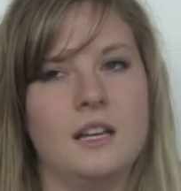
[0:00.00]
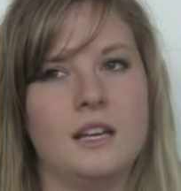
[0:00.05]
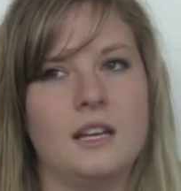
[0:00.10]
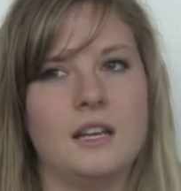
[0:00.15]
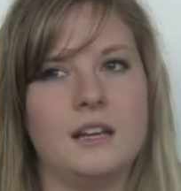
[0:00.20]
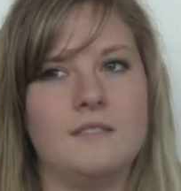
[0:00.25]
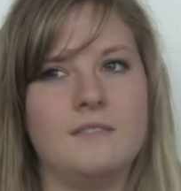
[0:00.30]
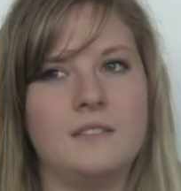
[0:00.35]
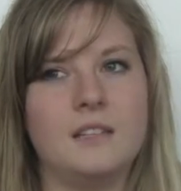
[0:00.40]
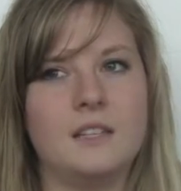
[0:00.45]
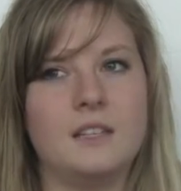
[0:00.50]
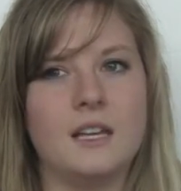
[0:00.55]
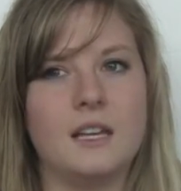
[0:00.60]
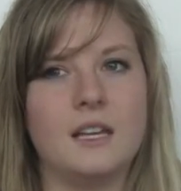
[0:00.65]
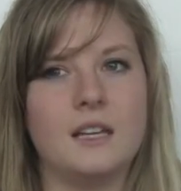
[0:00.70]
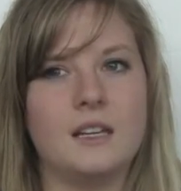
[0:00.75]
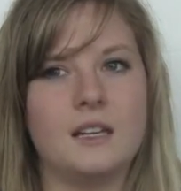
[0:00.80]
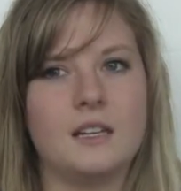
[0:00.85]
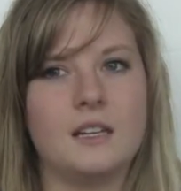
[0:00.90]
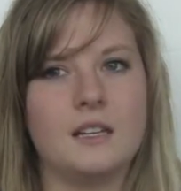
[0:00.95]
And I feel
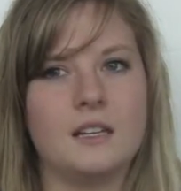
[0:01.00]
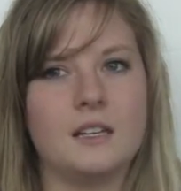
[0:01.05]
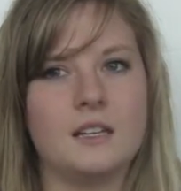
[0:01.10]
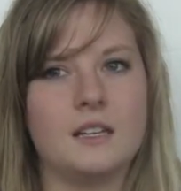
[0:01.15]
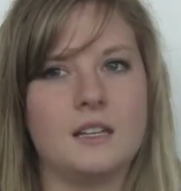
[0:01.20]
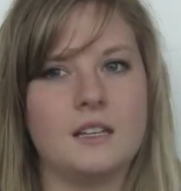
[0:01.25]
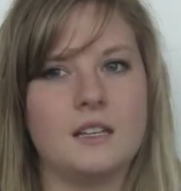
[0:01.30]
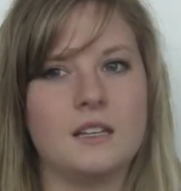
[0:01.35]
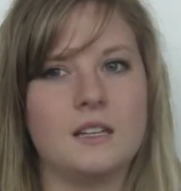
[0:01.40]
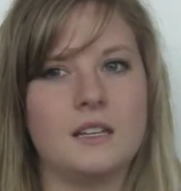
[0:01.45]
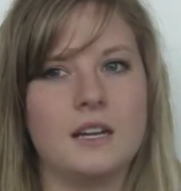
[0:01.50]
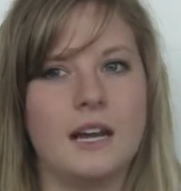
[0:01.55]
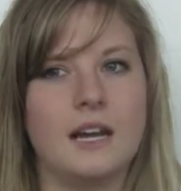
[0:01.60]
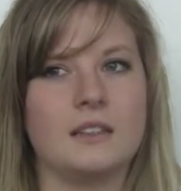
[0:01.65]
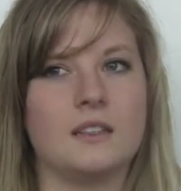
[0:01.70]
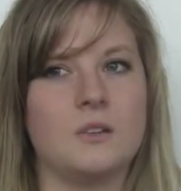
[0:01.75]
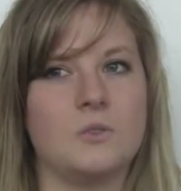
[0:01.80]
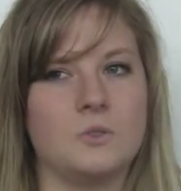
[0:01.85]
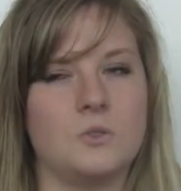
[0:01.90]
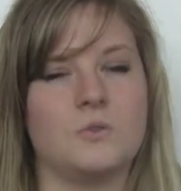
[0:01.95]
like
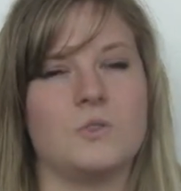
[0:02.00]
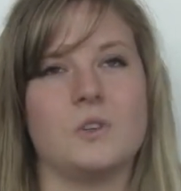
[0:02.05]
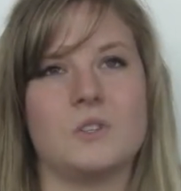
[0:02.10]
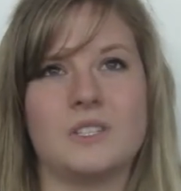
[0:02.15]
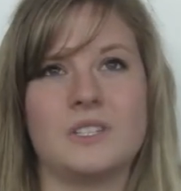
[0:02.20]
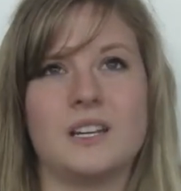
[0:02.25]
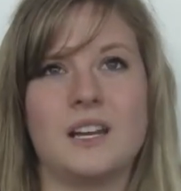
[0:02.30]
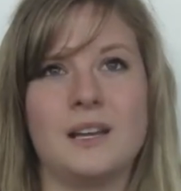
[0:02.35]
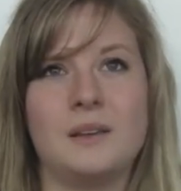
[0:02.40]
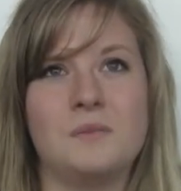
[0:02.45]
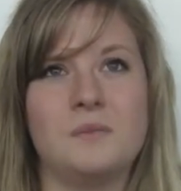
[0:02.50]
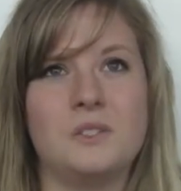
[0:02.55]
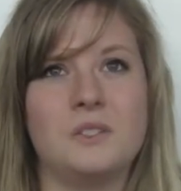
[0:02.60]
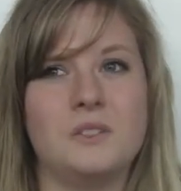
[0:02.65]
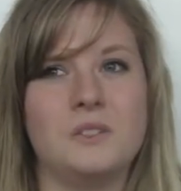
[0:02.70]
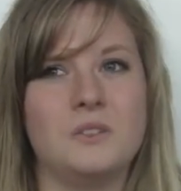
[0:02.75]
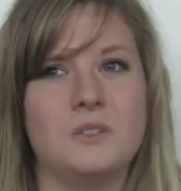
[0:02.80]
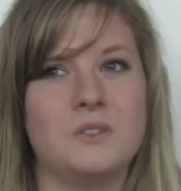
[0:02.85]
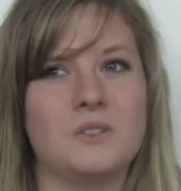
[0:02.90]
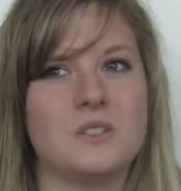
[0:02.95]
at those first
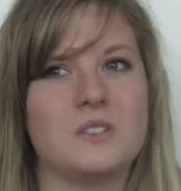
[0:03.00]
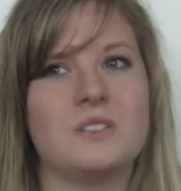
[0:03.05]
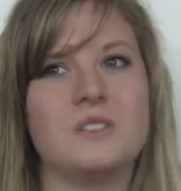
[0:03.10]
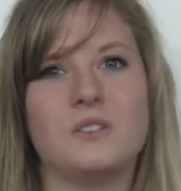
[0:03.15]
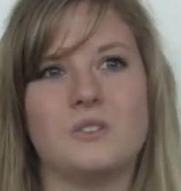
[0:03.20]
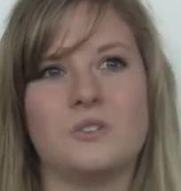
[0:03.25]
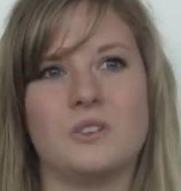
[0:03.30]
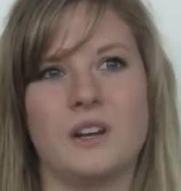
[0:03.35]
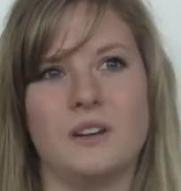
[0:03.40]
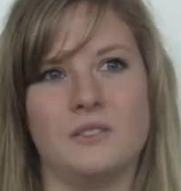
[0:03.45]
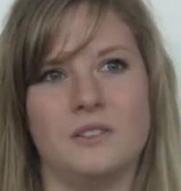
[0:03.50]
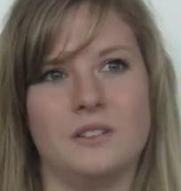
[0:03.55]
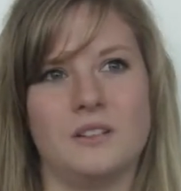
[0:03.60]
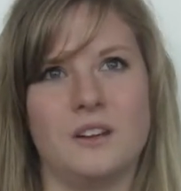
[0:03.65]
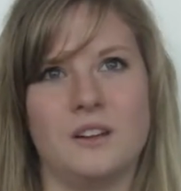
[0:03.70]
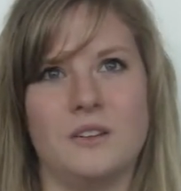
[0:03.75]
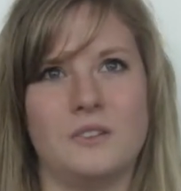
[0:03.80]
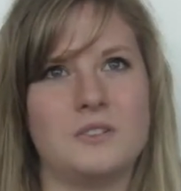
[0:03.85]
times, you're still driving the car.